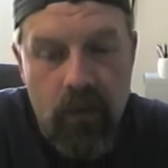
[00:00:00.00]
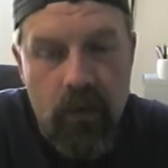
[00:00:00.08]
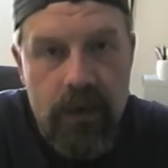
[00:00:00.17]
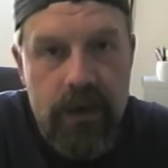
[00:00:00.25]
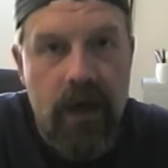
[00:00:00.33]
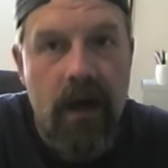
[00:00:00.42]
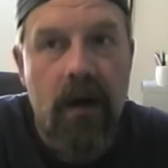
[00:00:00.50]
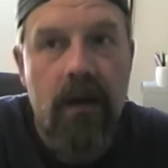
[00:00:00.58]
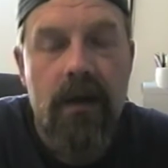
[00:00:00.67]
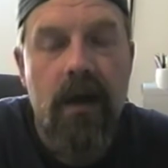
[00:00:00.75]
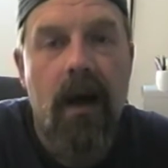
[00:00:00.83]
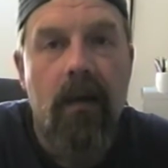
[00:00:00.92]
we're staying on
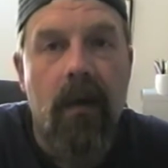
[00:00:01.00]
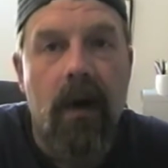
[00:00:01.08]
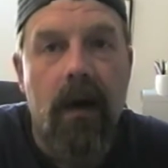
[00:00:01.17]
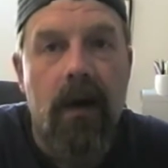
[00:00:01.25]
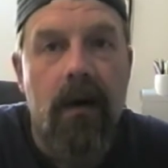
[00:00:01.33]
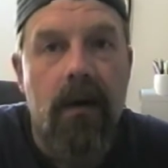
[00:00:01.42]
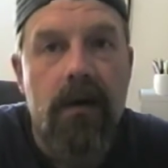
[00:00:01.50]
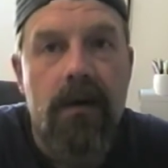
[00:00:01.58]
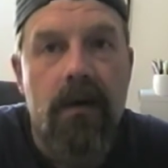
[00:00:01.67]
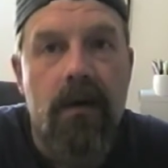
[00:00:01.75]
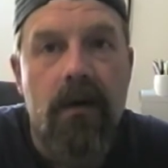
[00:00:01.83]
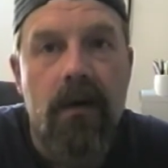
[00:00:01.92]
the timeline here,
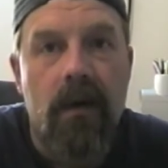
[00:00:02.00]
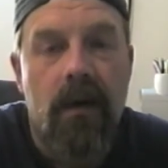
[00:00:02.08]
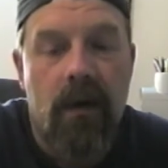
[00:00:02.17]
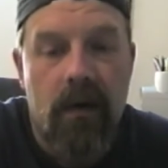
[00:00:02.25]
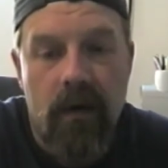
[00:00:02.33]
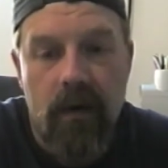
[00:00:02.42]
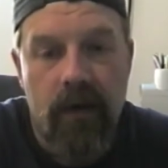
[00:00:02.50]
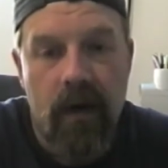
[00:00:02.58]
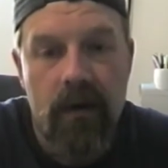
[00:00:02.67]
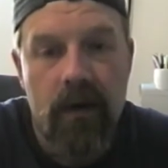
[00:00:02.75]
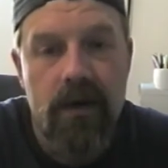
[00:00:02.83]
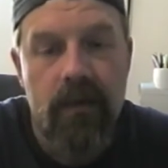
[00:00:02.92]
so of
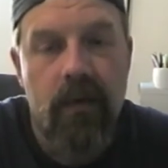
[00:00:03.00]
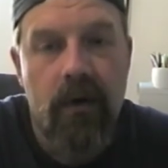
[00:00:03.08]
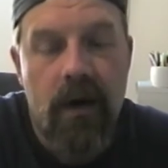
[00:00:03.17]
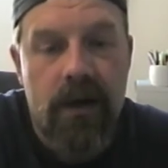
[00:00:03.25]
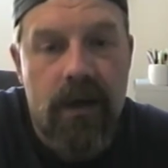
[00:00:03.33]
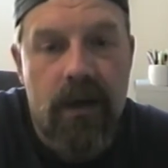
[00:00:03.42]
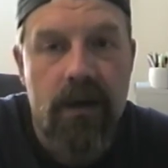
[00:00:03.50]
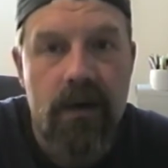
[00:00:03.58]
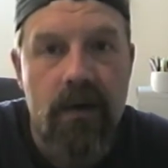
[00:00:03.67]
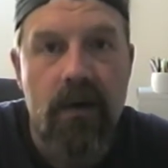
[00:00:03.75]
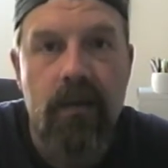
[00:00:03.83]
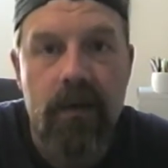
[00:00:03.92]
how things are progressing, and
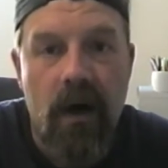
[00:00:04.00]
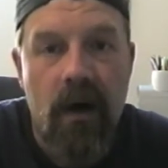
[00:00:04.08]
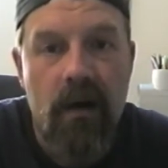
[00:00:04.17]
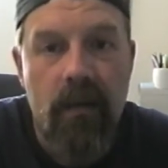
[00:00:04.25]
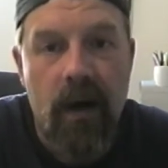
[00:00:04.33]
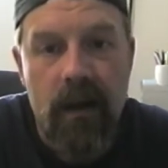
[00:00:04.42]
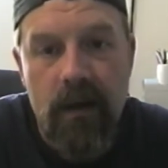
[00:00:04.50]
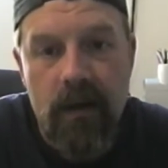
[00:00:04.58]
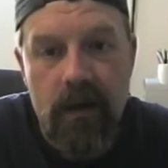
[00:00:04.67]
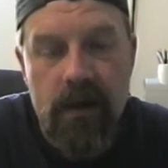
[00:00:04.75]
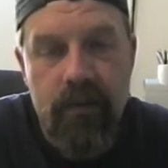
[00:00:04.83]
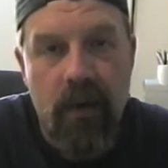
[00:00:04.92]
so talking about
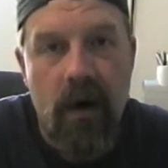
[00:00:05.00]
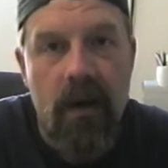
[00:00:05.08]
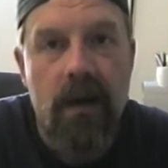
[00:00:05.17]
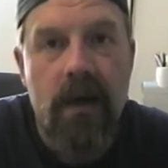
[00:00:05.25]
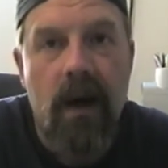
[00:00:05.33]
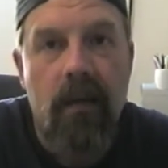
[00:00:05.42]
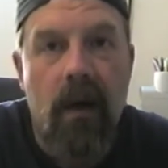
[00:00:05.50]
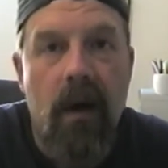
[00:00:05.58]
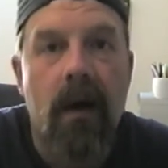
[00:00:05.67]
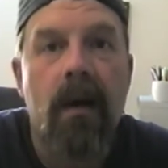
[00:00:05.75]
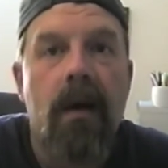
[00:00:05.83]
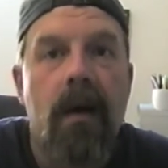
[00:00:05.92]
this part of the
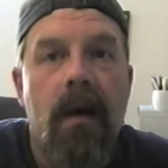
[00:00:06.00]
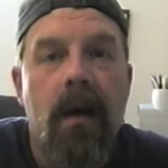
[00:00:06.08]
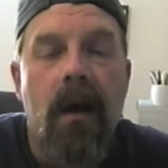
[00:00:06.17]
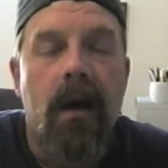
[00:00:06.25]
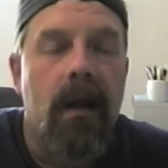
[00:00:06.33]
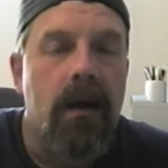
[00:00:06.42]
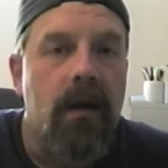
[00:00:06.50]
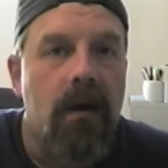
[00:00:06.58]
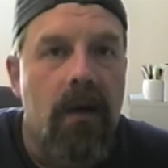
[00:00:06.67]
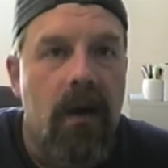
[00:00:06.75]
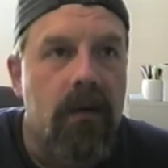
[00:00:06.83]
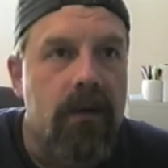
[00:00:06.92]
timeline and letting you
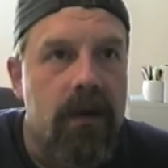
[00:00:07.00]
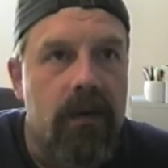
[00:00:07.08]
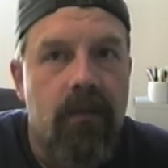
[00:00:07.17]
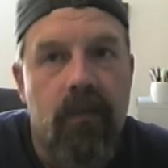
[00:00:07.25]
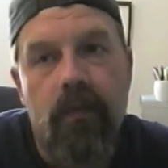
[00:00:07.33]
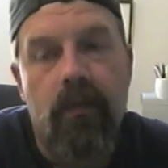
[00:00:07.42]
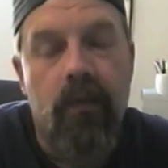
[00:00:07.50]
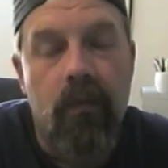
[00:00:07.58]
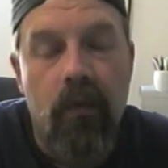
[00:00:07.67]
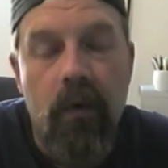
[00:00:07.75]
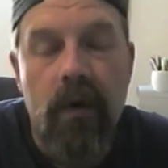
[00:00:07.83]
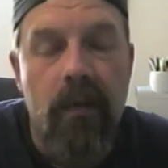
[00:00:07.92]
know that it was
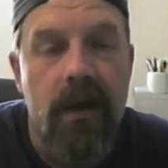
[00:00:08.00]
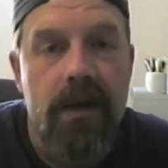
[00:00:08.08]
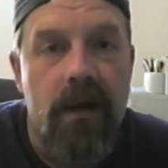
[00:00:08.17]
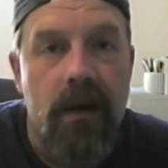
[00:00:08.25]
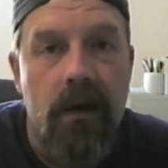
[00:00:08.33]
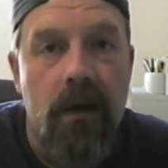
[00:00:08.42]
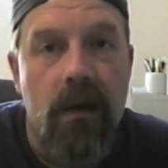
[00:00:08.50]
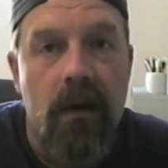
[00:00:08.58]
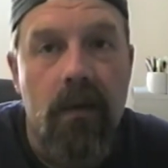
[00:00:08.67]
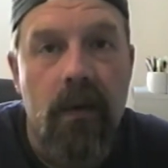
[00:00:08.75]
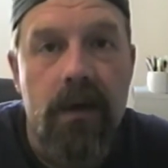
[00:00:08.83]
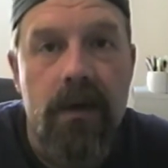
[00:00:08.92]
really basically
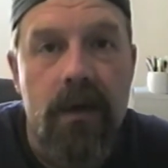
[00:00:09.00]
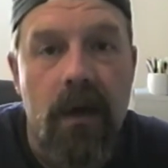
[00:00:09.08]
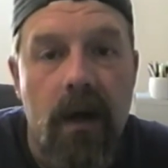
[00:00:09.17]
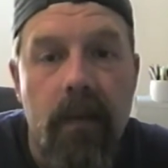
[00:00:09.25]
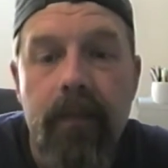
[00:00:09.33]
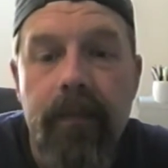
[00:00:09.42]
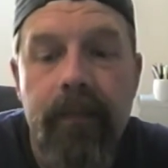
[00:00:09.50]
a waste of time.